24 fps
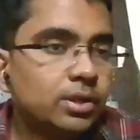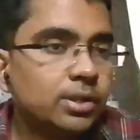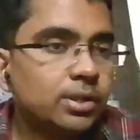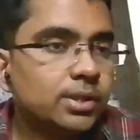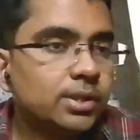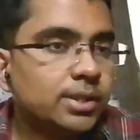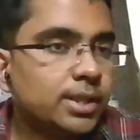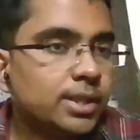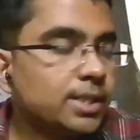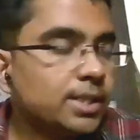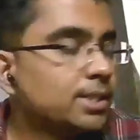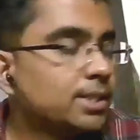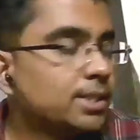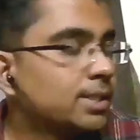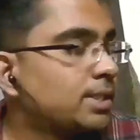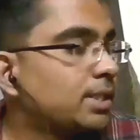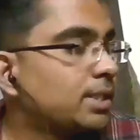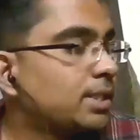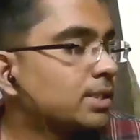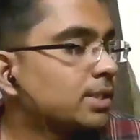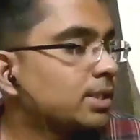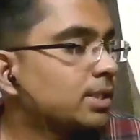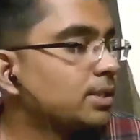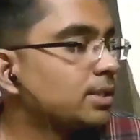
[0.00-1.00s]
this
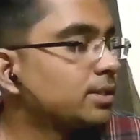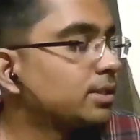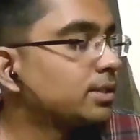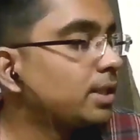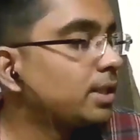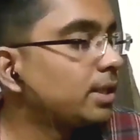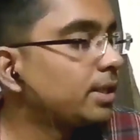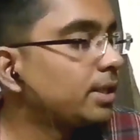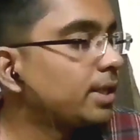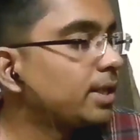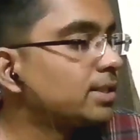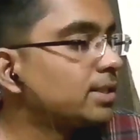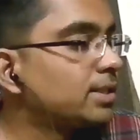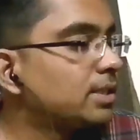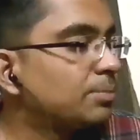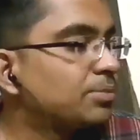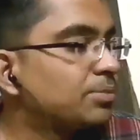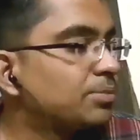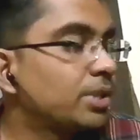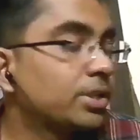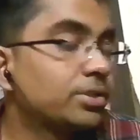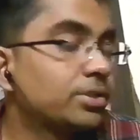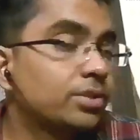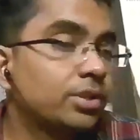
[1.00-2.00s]
section 13
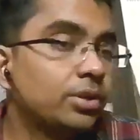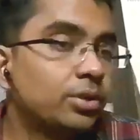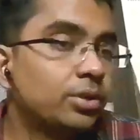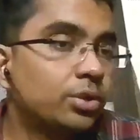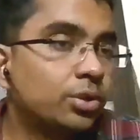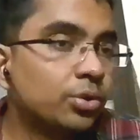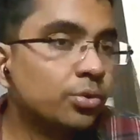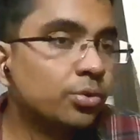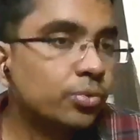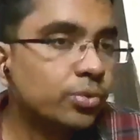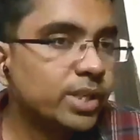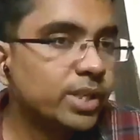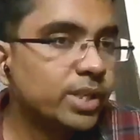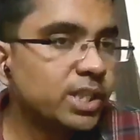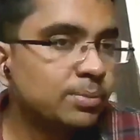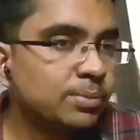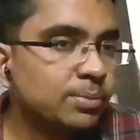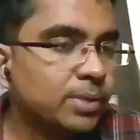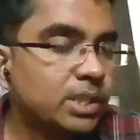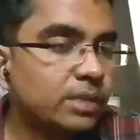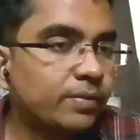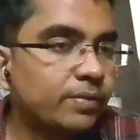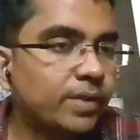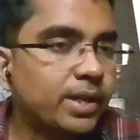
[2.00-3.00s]
subsection 2 is
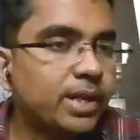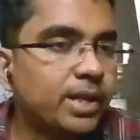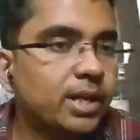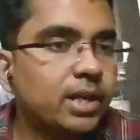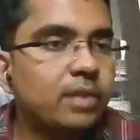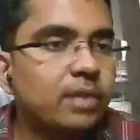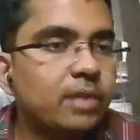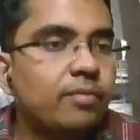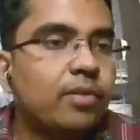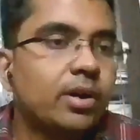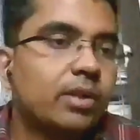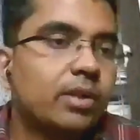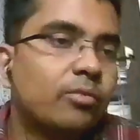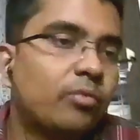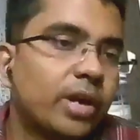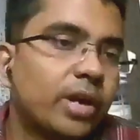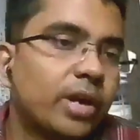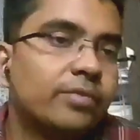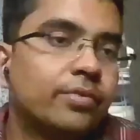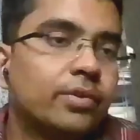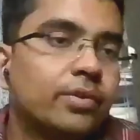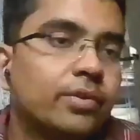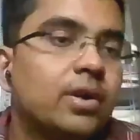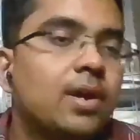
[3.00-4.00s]
specifically for a
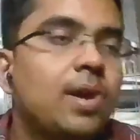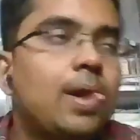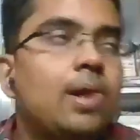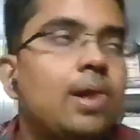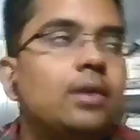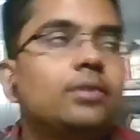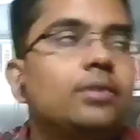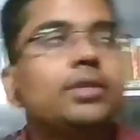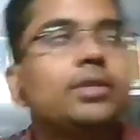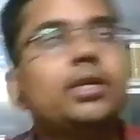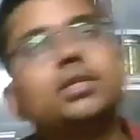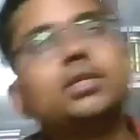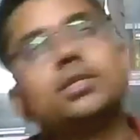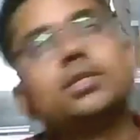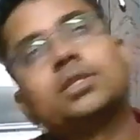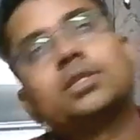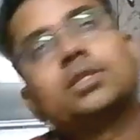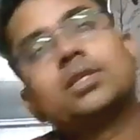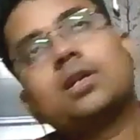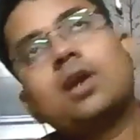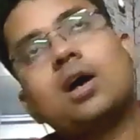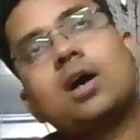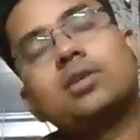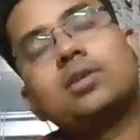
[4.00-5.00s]
wife. These
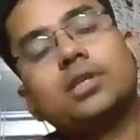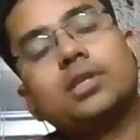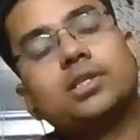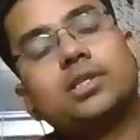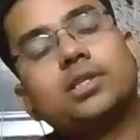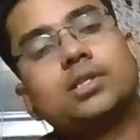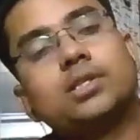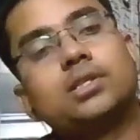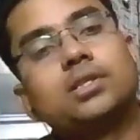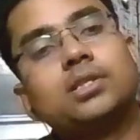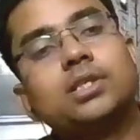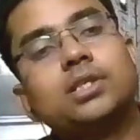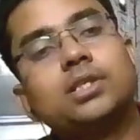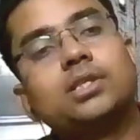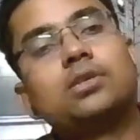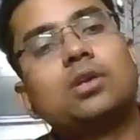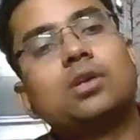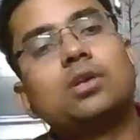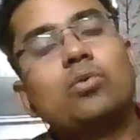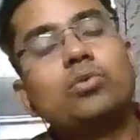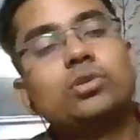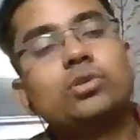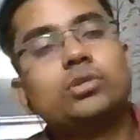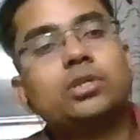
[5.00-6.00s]

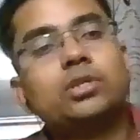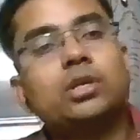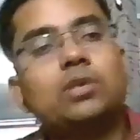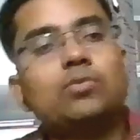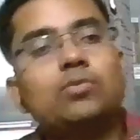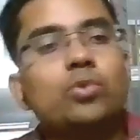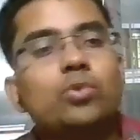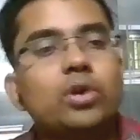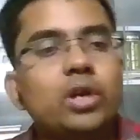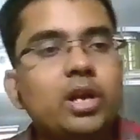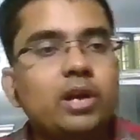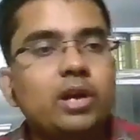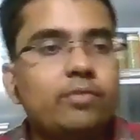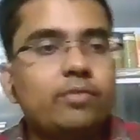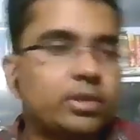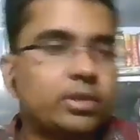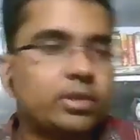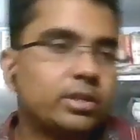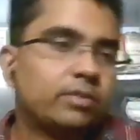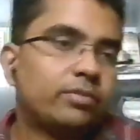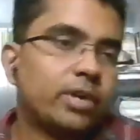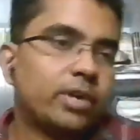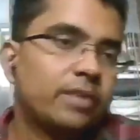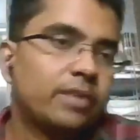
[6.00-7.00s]
grounds are only for
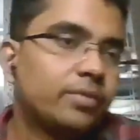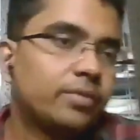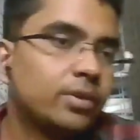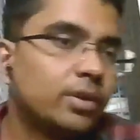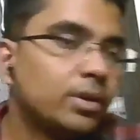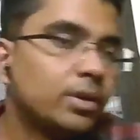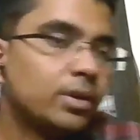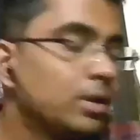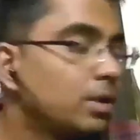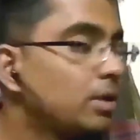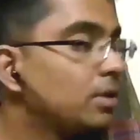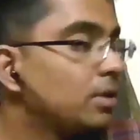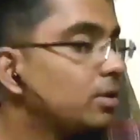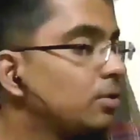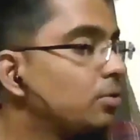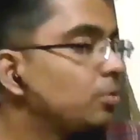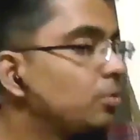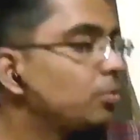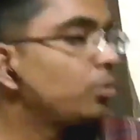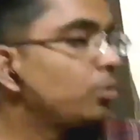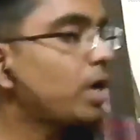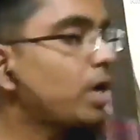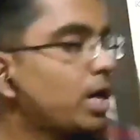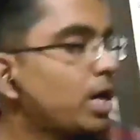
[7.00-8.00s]
the wife
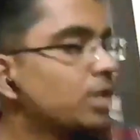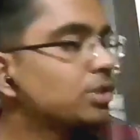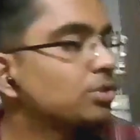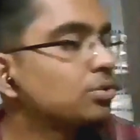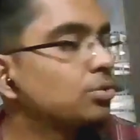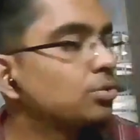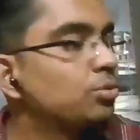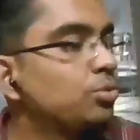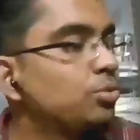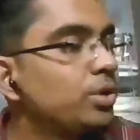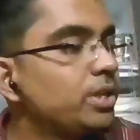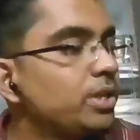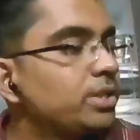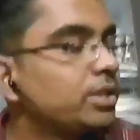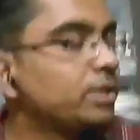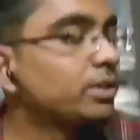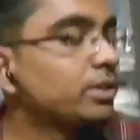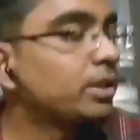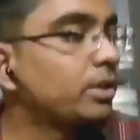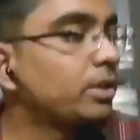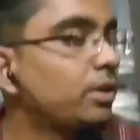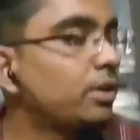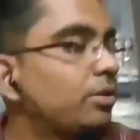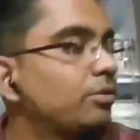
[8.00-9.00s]
who is
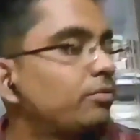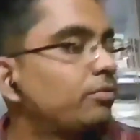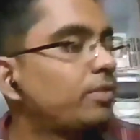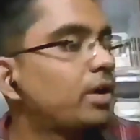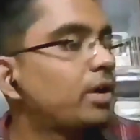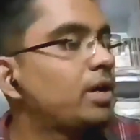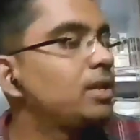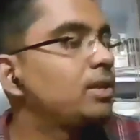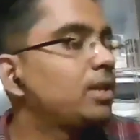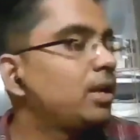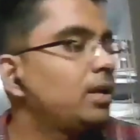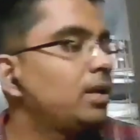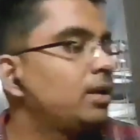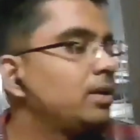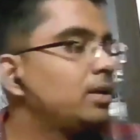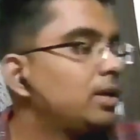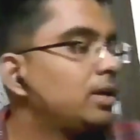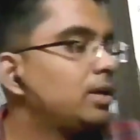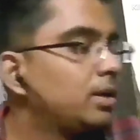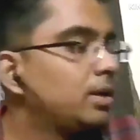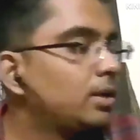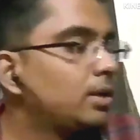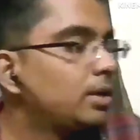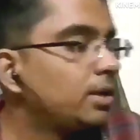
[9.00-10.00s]
intended to file the
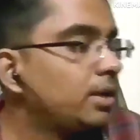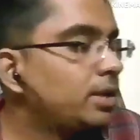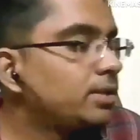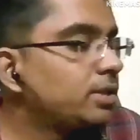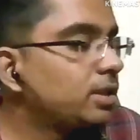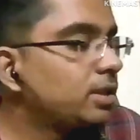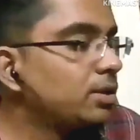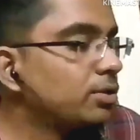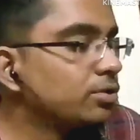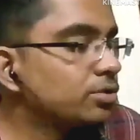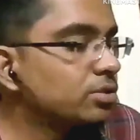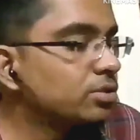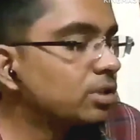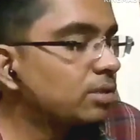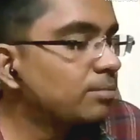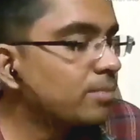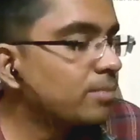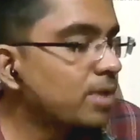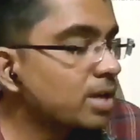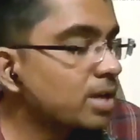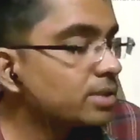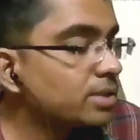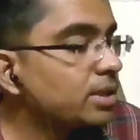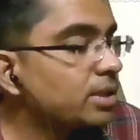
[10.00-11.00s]
dissolution of
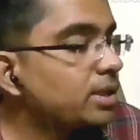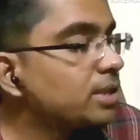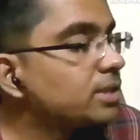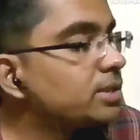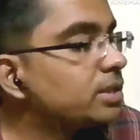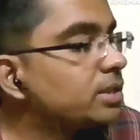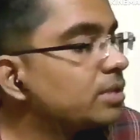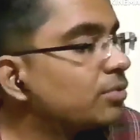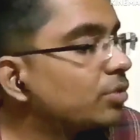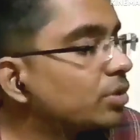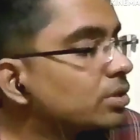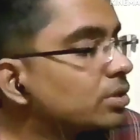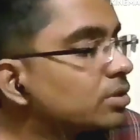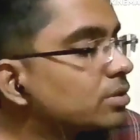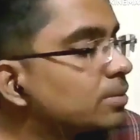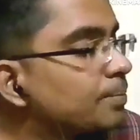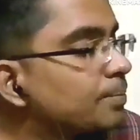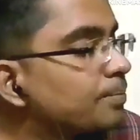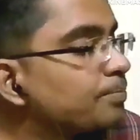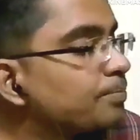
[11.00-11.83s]
marriage, that is divorce.